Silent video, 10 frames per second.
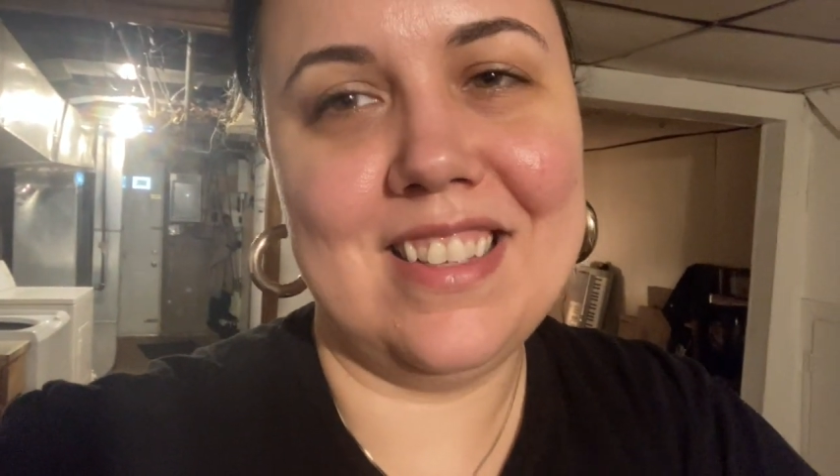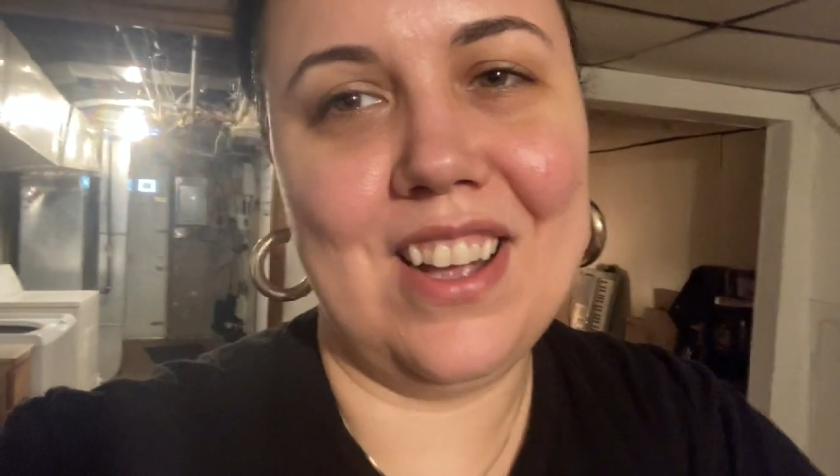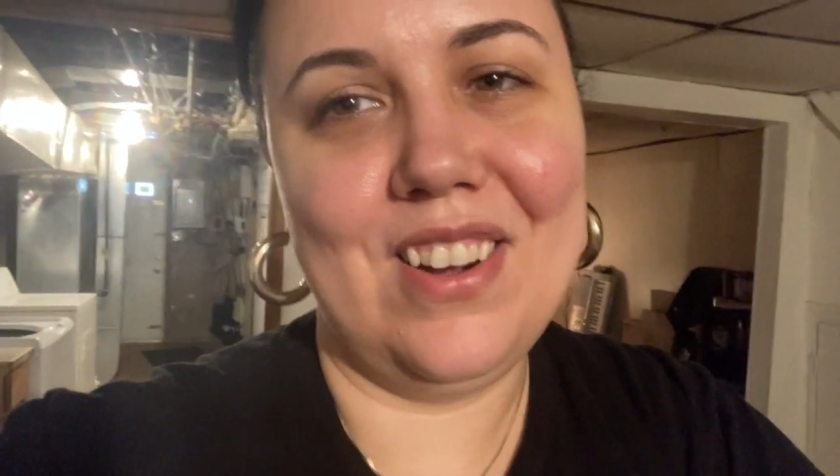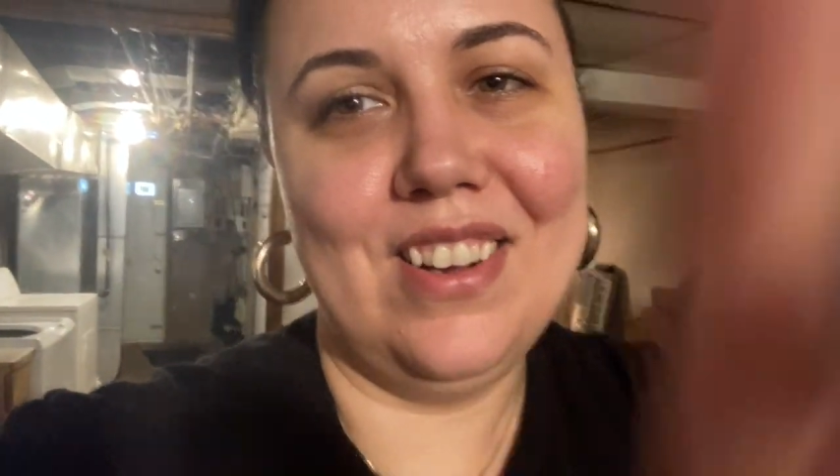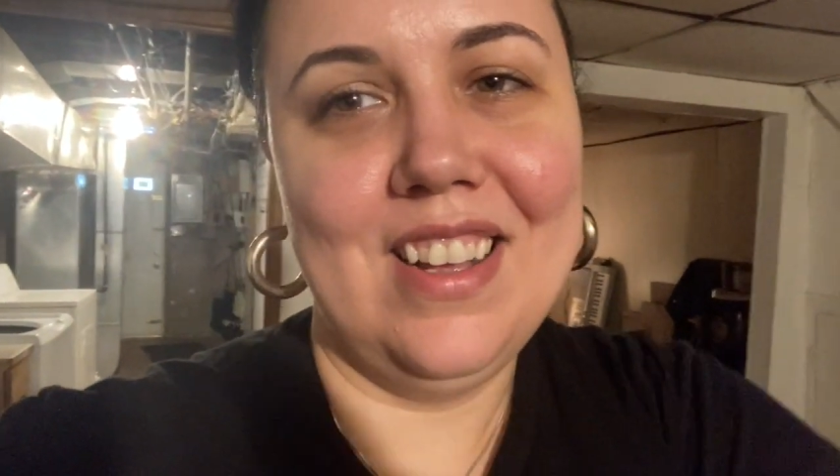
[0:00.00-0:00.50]

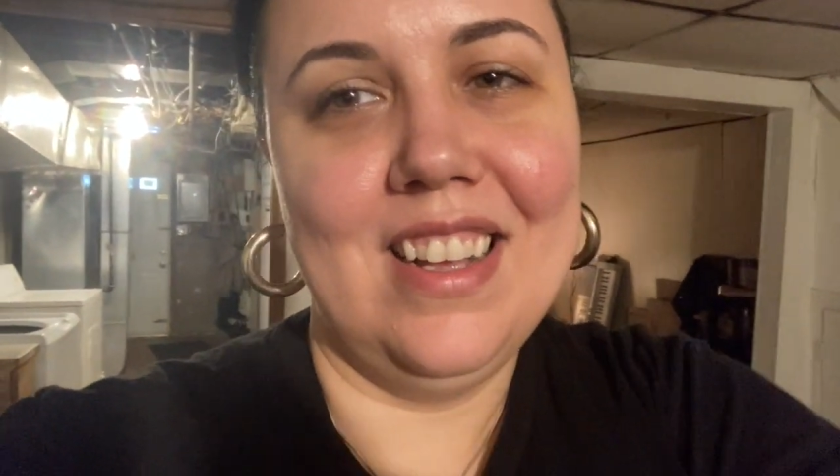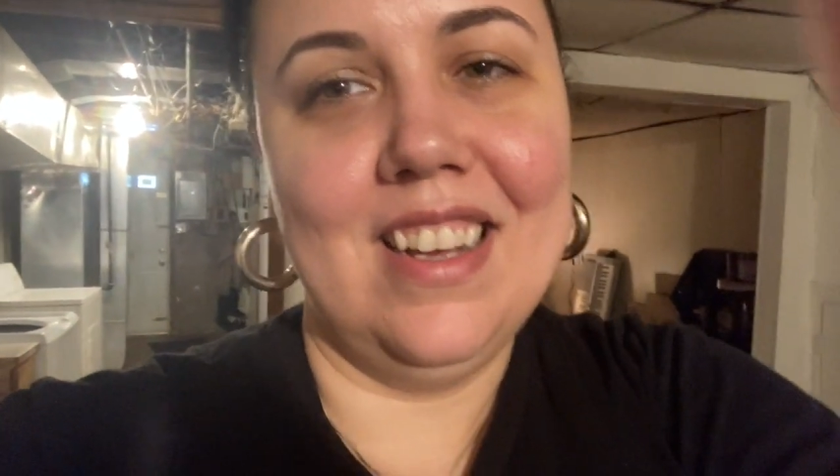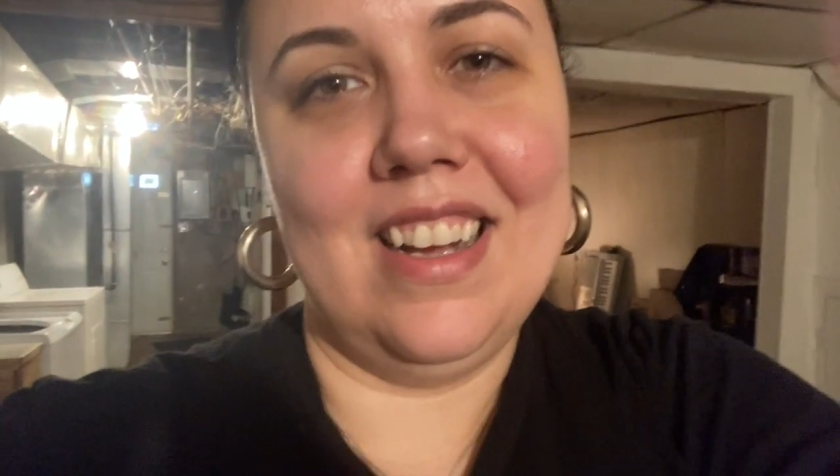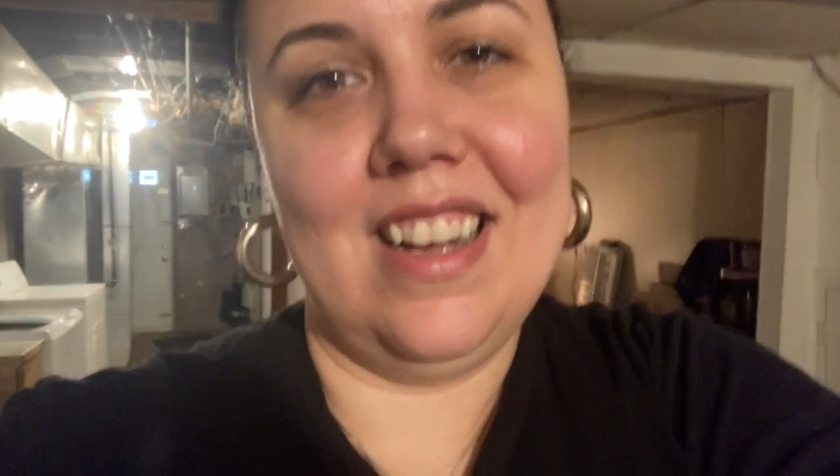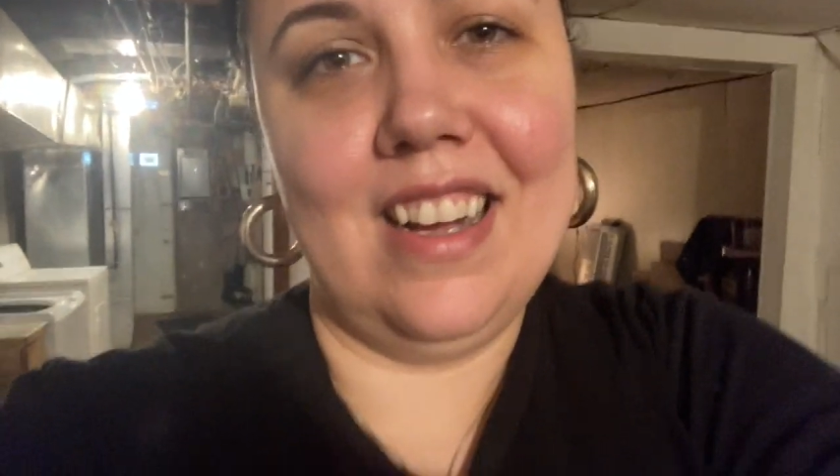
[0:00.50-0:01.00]
So
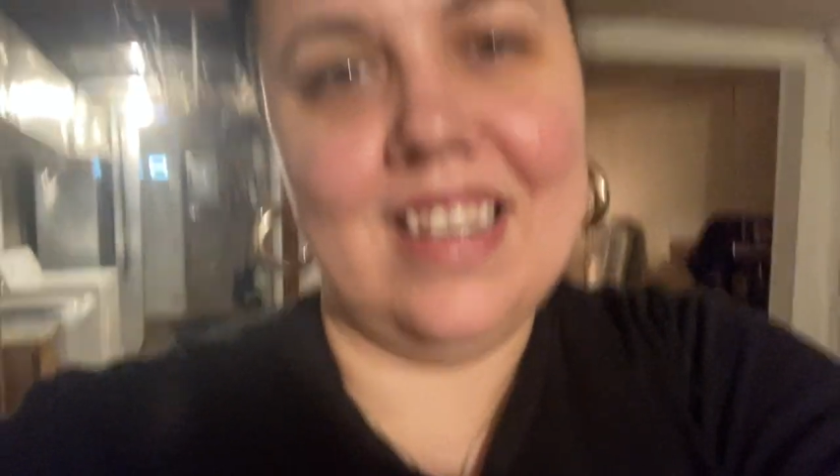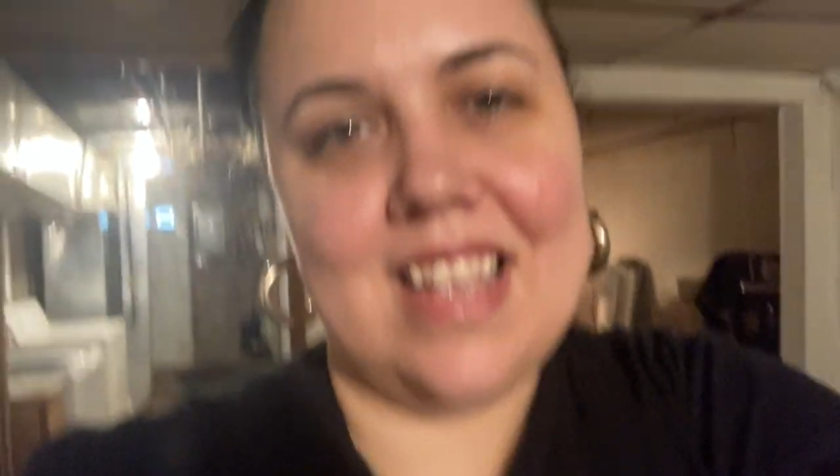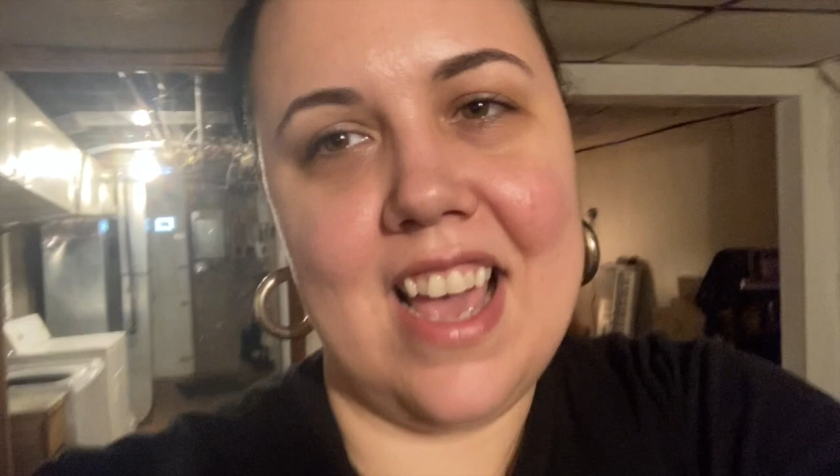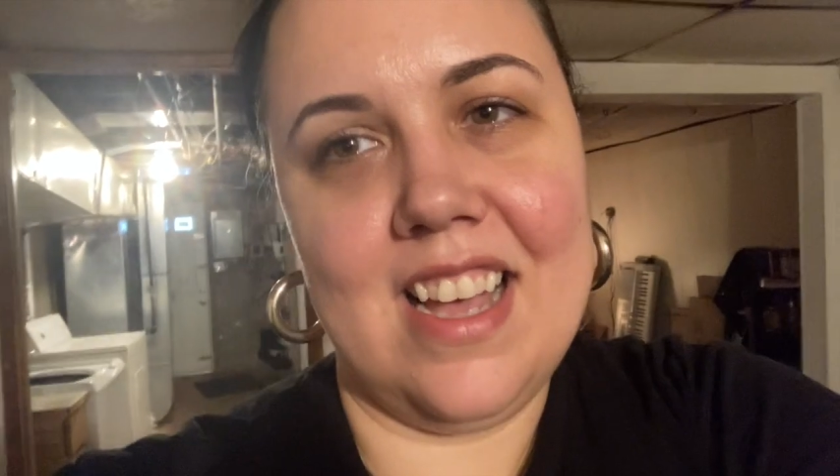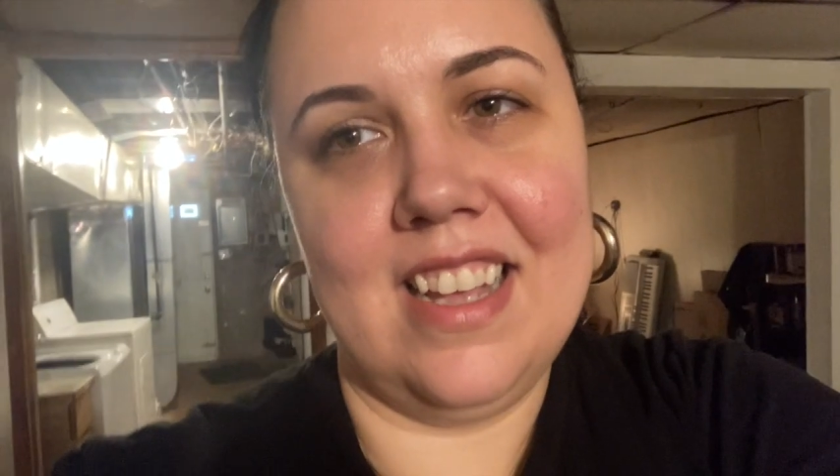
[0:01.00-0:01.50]
uh,
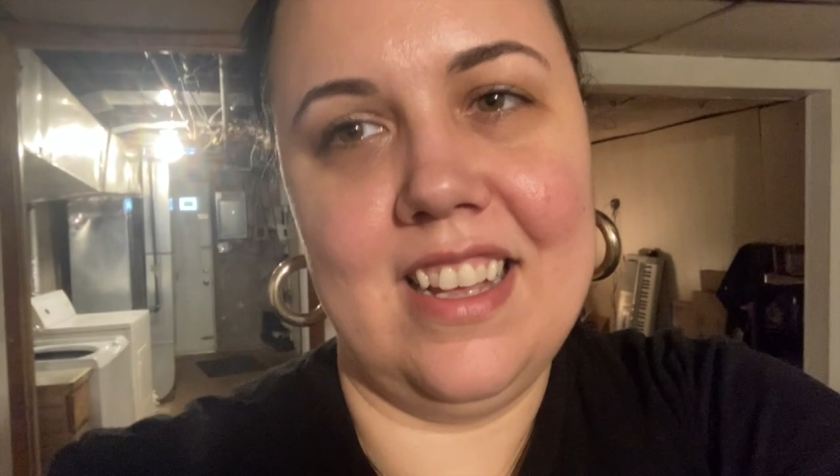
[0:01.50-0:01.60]
yeah,